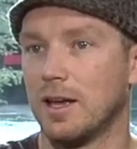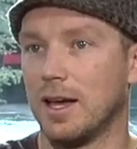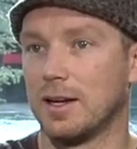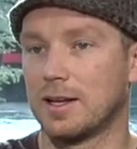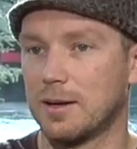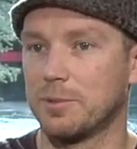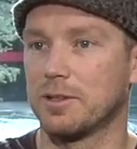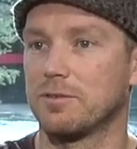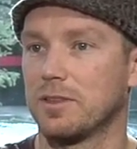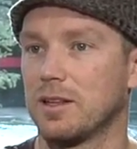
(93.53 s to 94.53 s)
And a couple
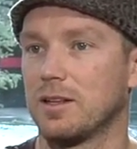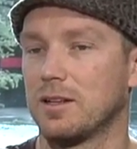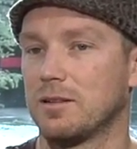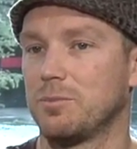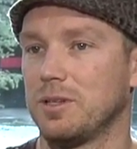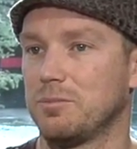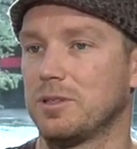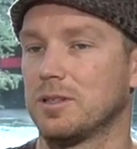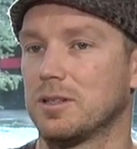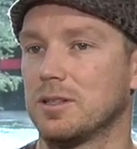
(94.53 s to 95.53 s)
of the
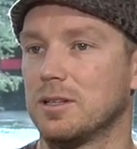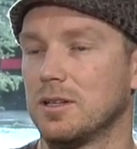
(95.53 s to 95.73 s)
people,